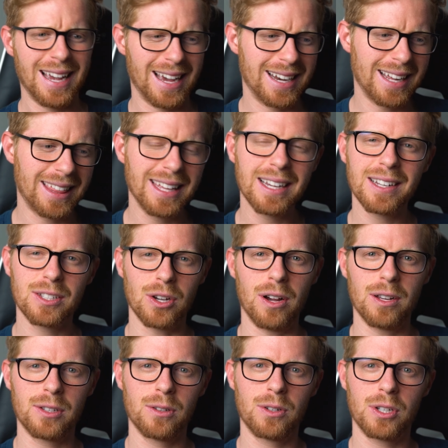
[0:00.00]
And I think it's
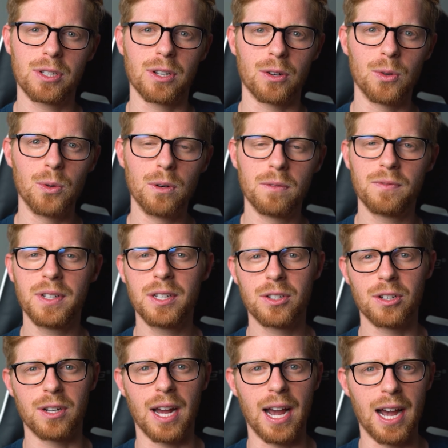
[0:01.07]
also just a cool
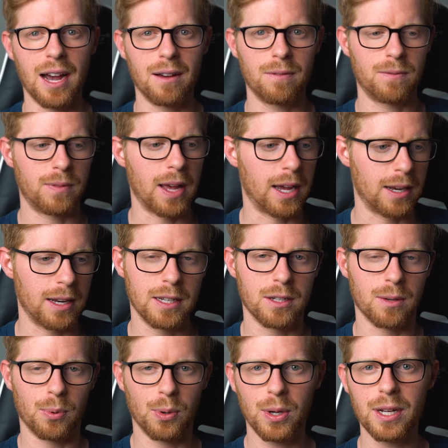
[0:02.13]
feature to have that is a
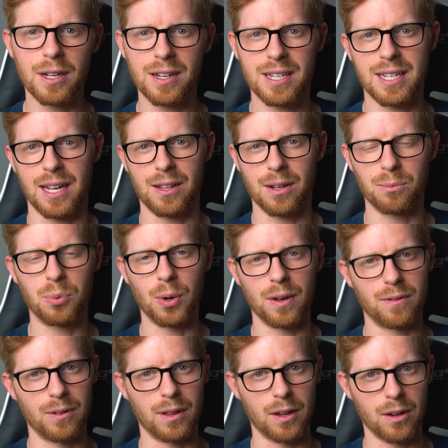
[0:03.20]
pretty good selling point
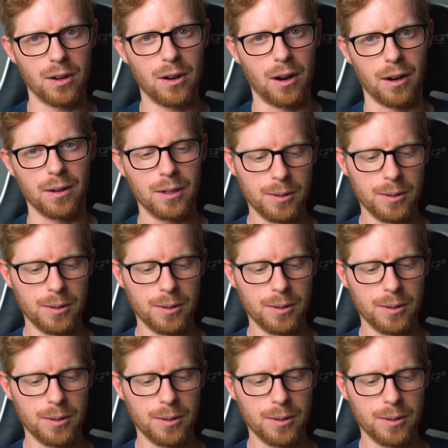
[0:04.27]
for the car.